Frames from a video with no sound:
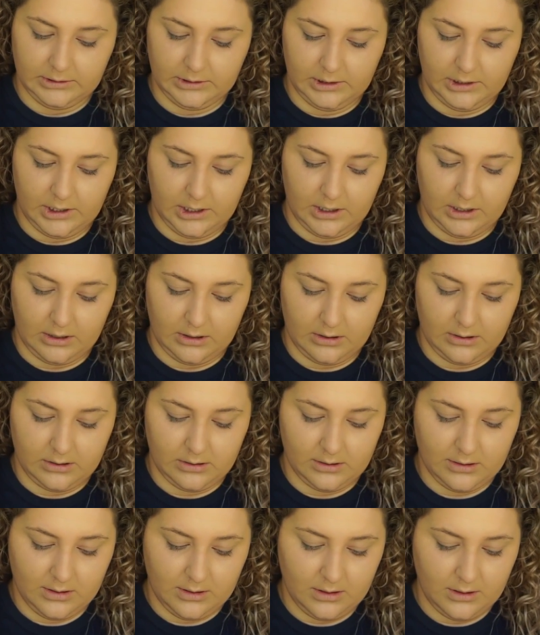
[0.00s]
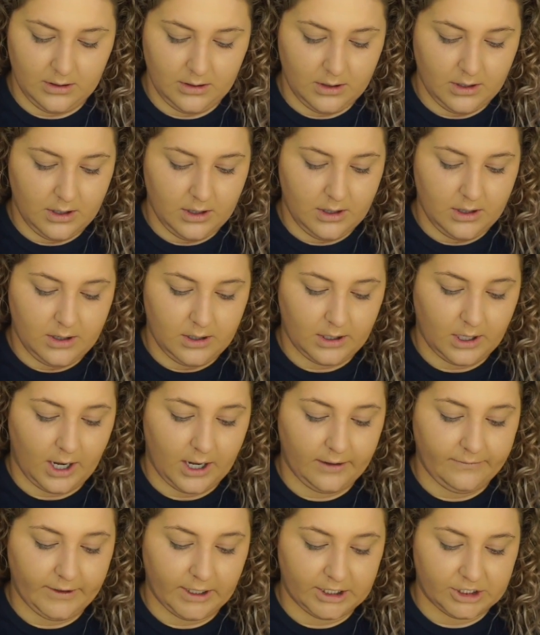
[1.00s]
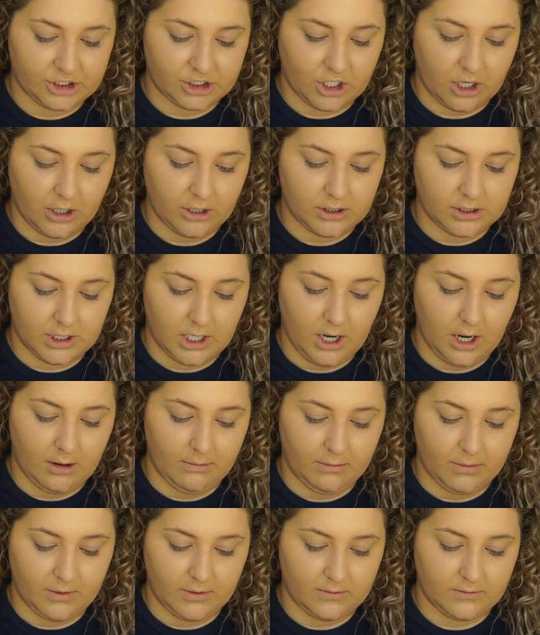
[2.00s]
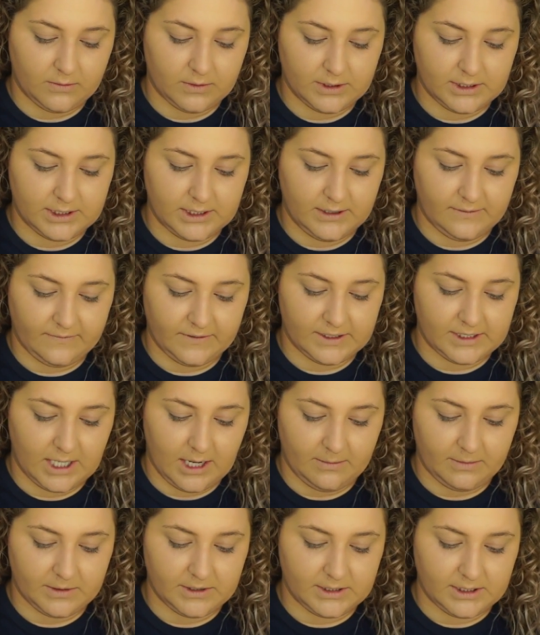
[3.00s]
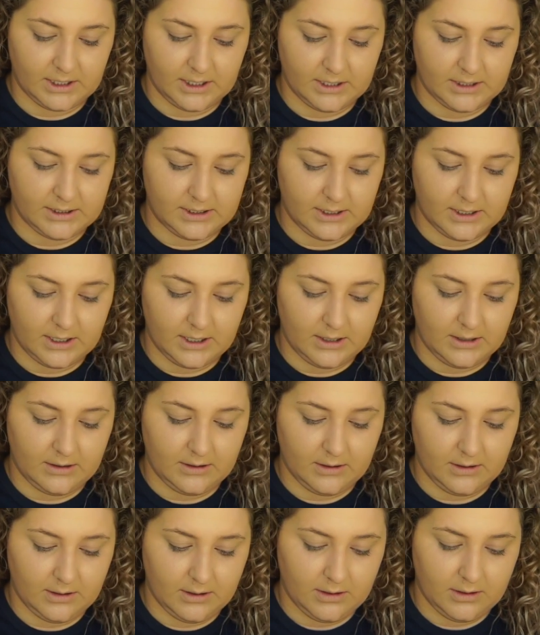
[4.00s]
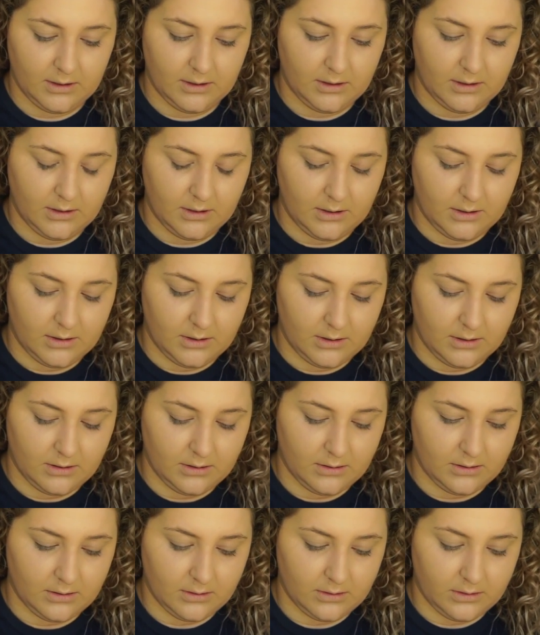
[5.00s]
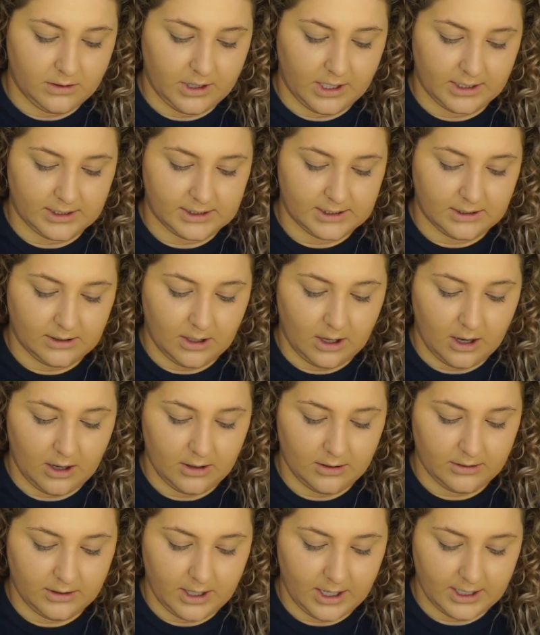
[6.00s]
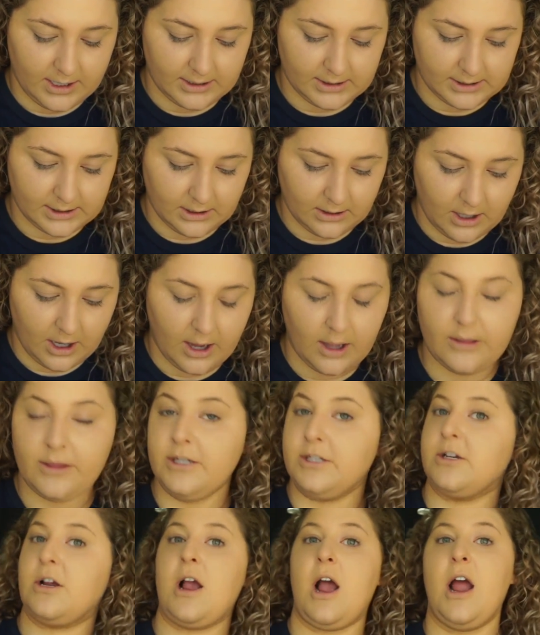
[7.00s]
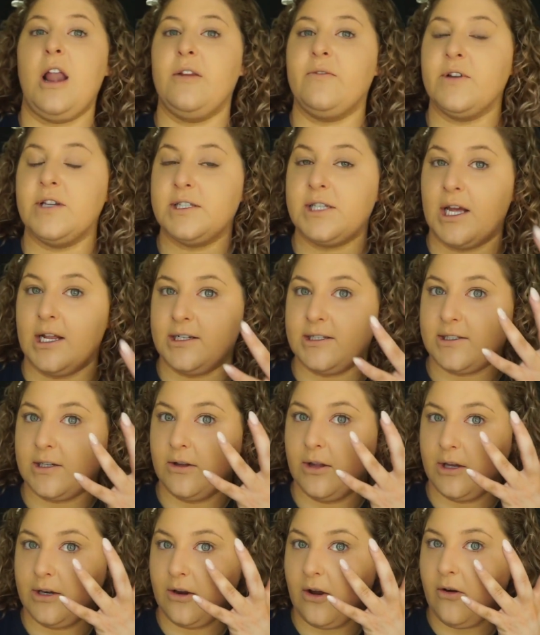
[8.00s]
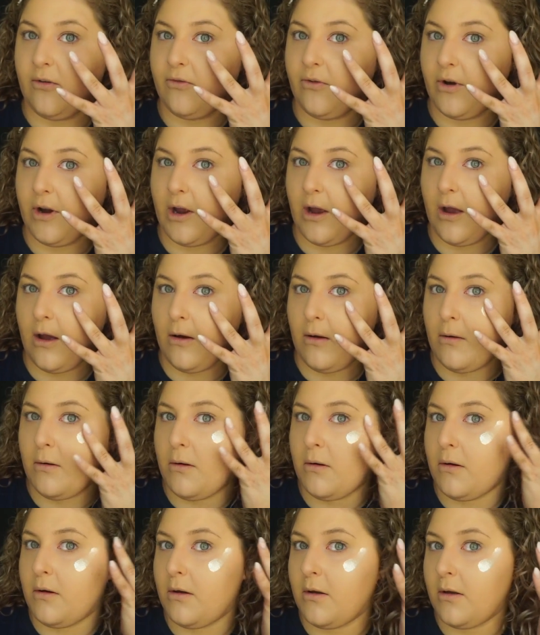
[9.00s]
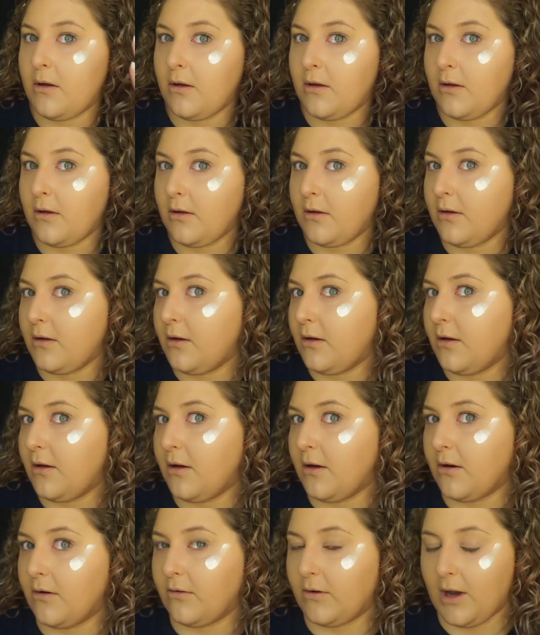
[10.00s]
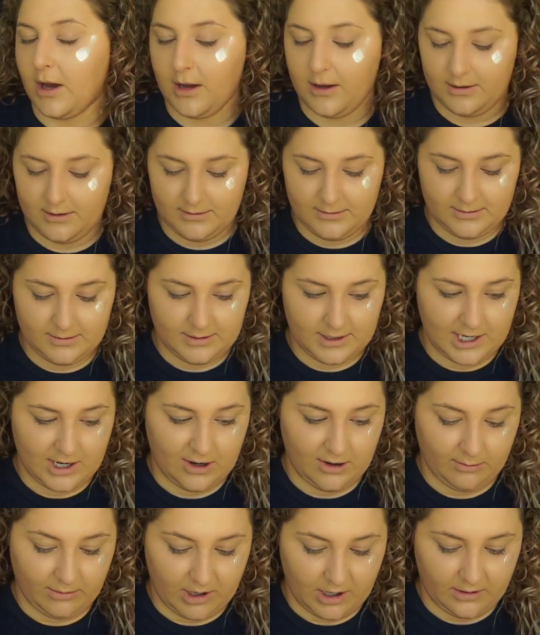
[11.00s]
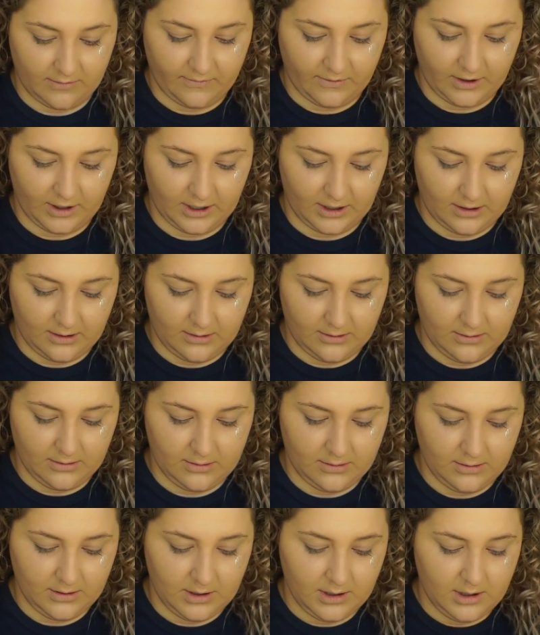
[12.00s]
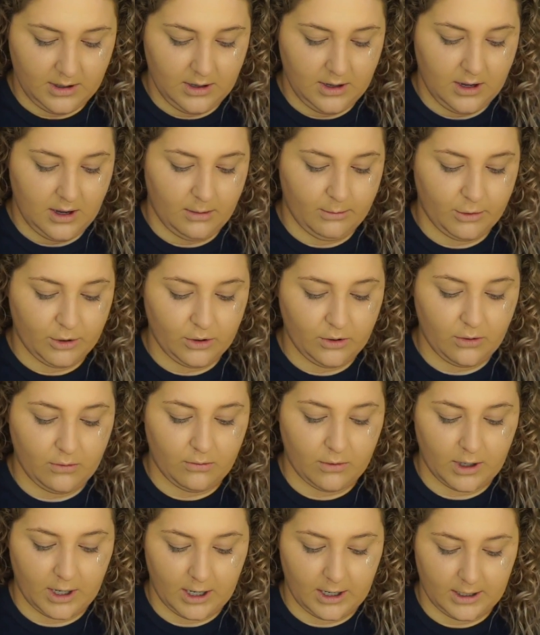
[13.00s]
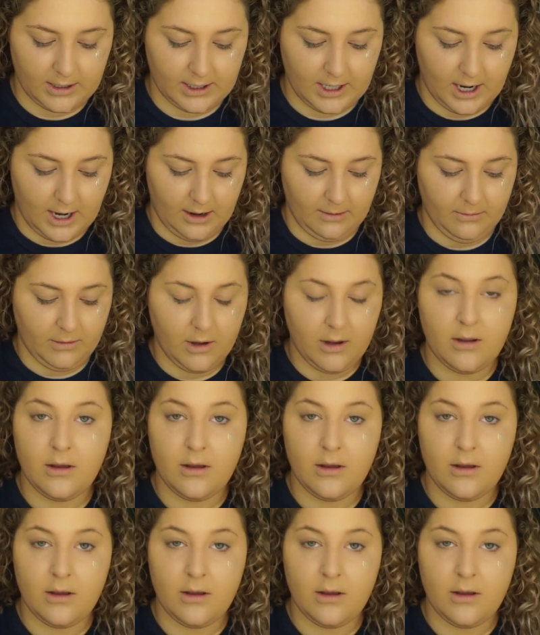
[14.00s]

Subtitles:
Yeah, kind of like chunked up, but we'll see if this happens again today. That's a lot, that's a lot. These are kind of intense, so like don't freak out. Oh god, now I'm kind of freaking out. I'm gonna do it one at a time.